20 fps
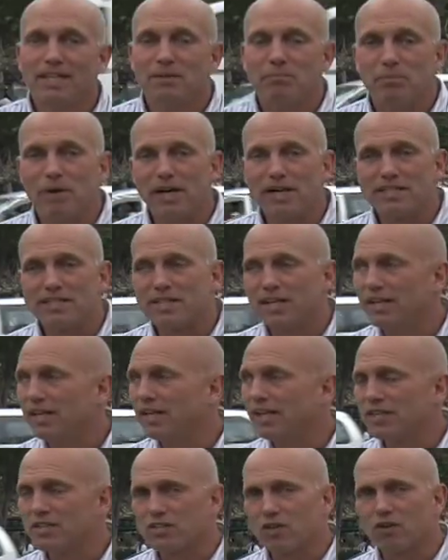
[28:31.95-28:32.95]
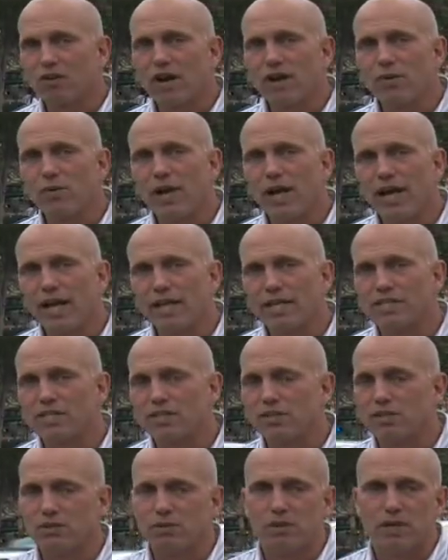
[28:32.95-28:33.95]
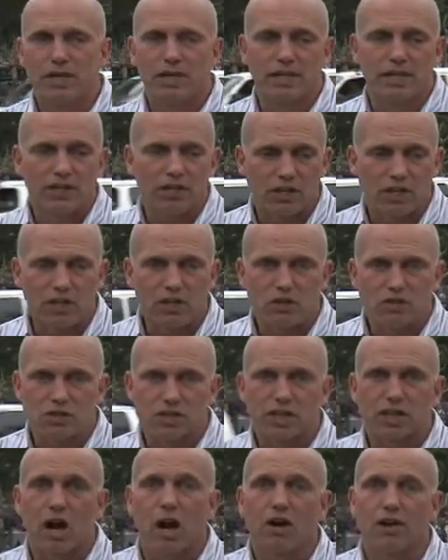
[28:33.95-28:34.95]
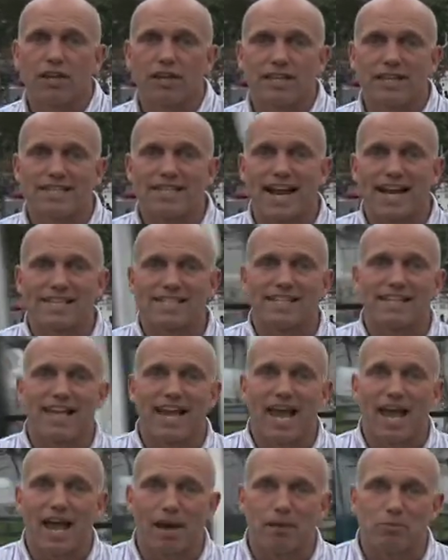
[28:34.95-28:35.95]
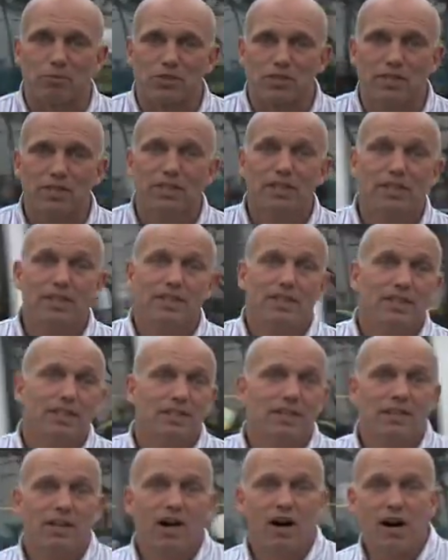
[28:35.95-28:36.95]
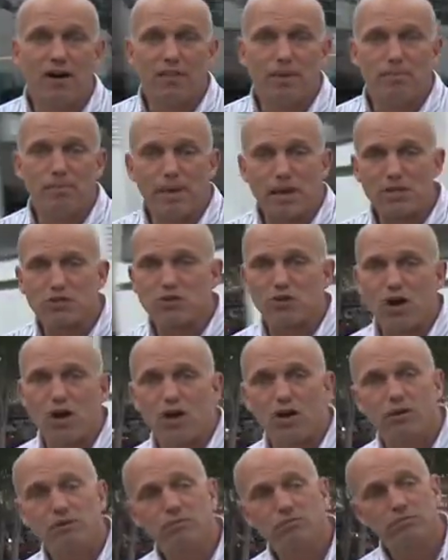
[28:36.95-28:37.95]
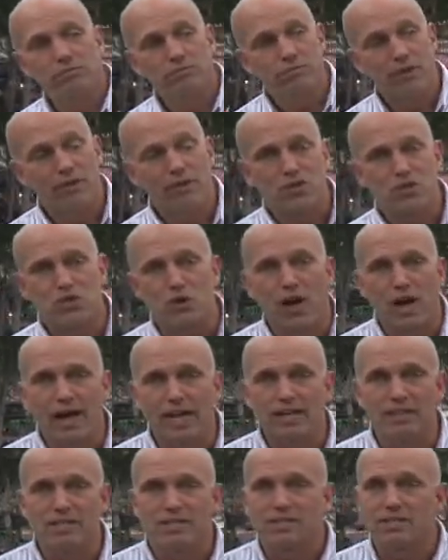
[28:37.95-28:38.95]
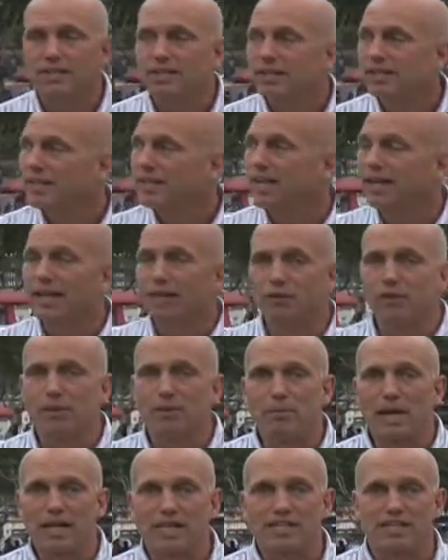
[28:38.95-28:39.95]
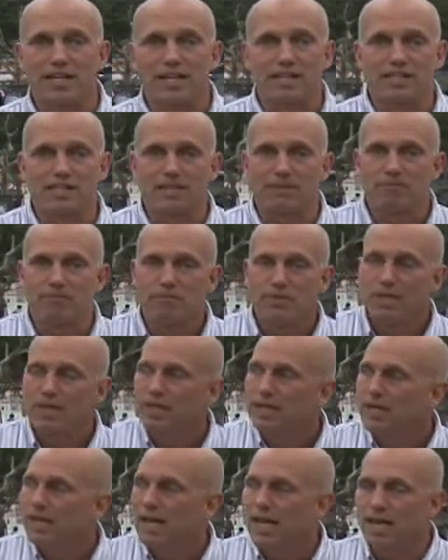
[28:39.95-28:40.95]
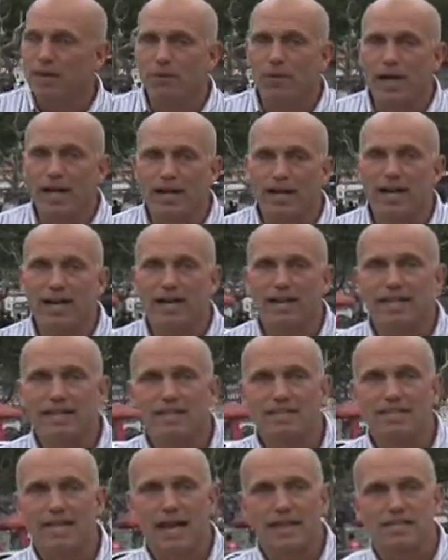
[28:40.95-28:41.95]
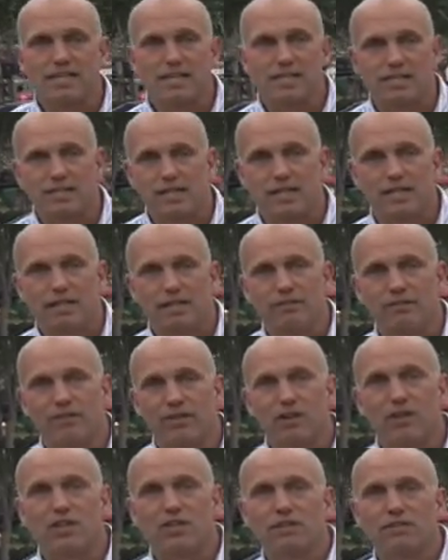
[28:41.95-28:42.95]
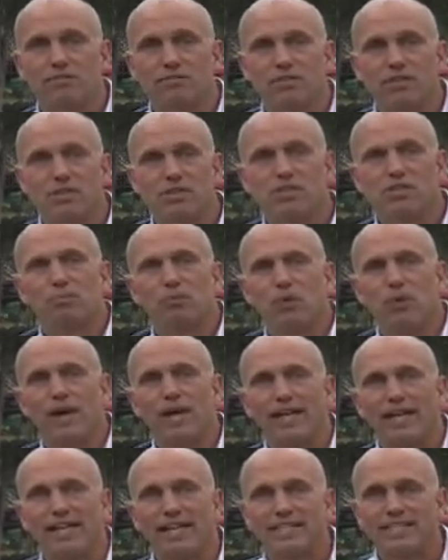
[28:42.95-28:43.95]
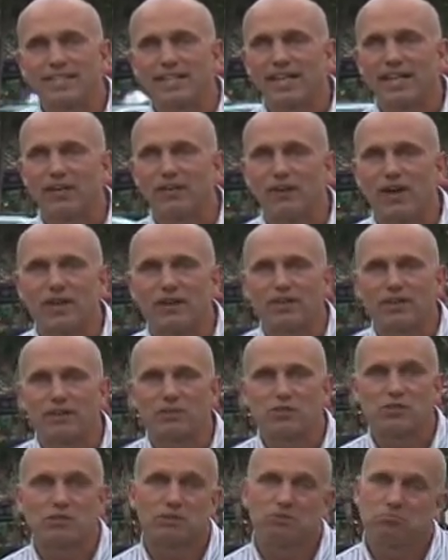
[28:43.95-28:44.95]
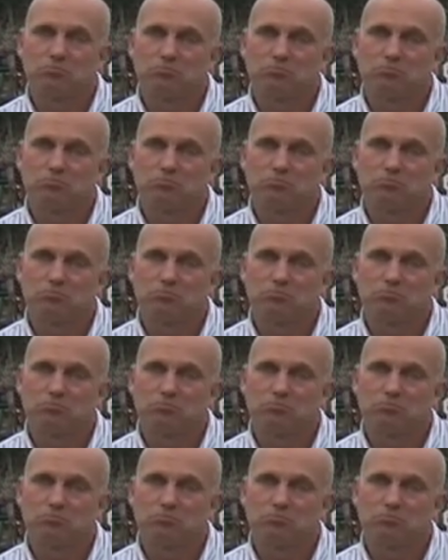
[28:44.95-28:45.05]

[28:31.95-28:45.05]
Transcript: But it's a great way to, you can use the card in the taxi cabs, on the metro, on the trains, and it really makes it easy. Anyway, taxi is a very simple way to get around here, so